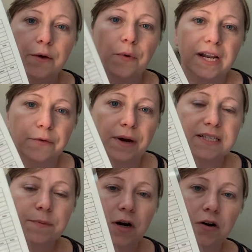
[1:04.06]
wet
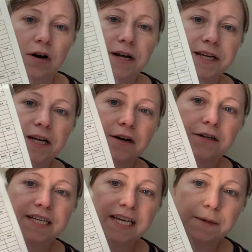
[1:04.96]
erase marker on here
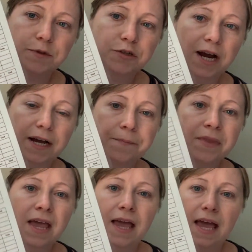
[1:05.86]
to keep track.
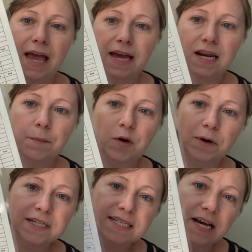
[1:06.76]
And I'm
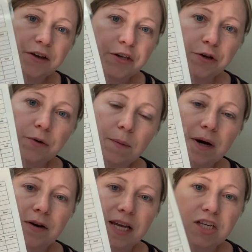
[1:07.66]
going to tell you
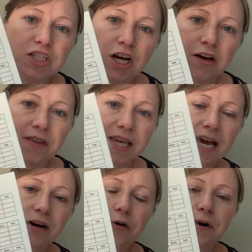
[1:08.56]
about each of the
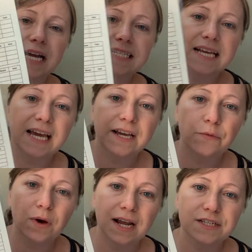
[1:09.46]
categories and
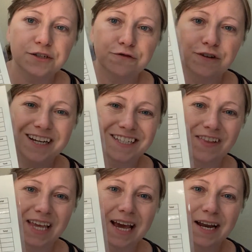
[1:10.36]
what I do for each of
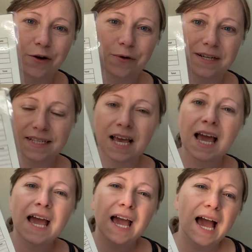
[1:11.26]
the categories.
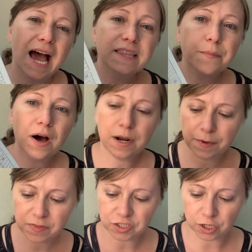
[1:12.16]
At the bottom
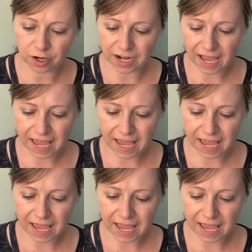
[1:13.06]
of the chart,